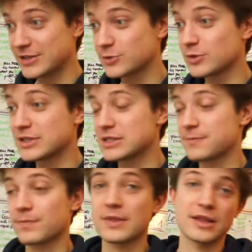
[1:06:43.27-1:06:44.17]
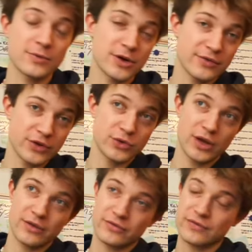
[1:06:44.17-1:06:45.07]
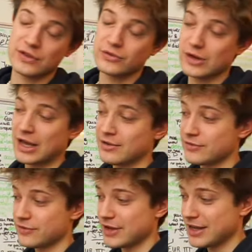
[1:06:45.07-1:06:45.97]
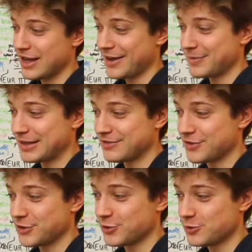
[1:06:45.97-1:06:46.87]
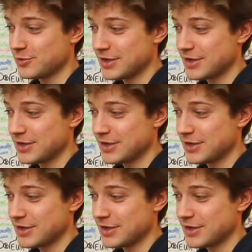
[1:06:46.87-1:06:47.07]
do it, whatever you have in your life. I believe in you.